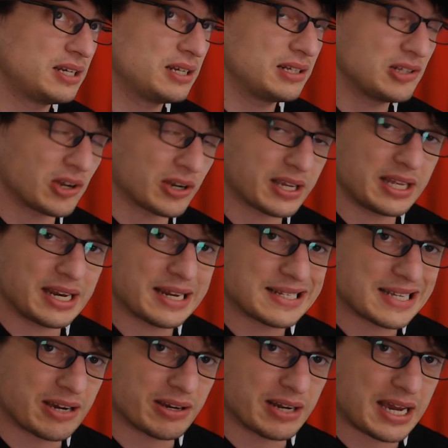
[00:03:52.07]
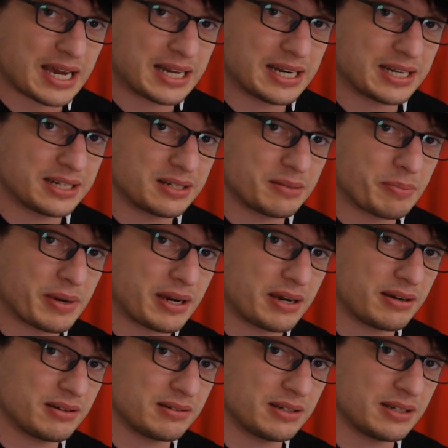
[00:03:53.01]
not getting downhearted
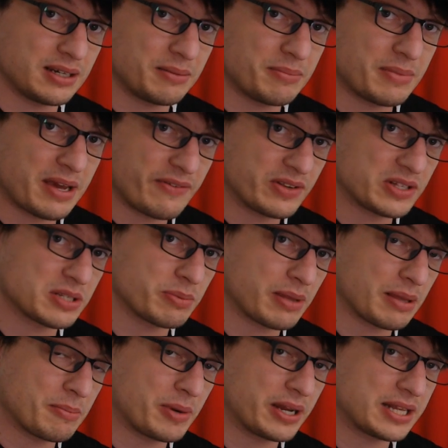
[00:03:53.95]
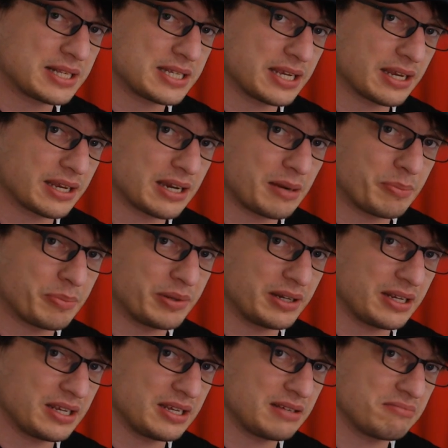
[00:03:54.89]
about um, having to play Mitre ten Cup, but
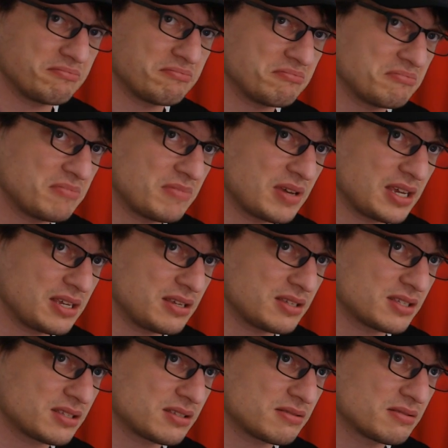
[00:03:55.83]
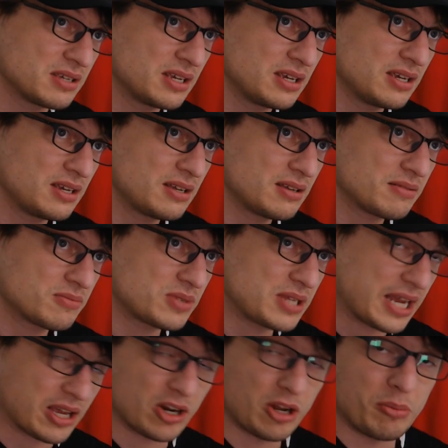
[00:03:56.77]
he he's
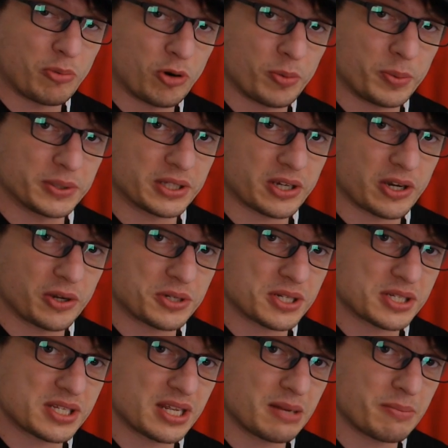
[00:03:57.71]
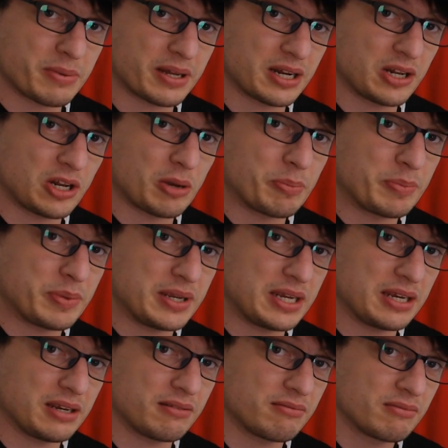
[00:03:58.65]
taken on board what the coaches said about it not
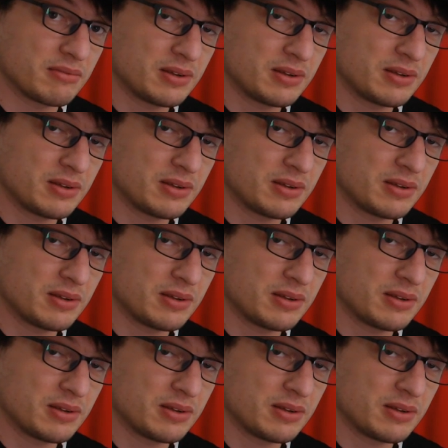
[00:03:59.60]
being,